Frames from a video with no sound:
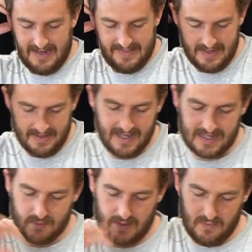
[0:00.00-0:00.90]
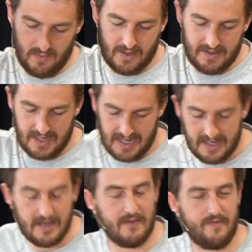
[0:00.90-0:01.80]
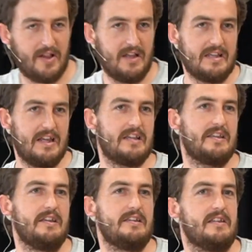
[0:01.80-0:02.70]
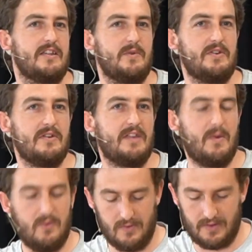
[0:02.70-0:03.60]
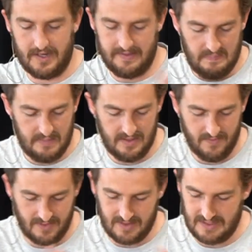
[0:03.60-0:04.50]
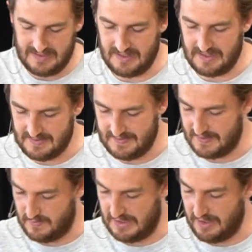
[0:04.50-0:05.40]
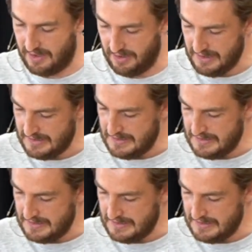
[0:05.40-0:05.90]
and then next week we'll look at the end of Ecclesiastes, and as we do that, we'll look at the middle of Ecclesiastes as we go.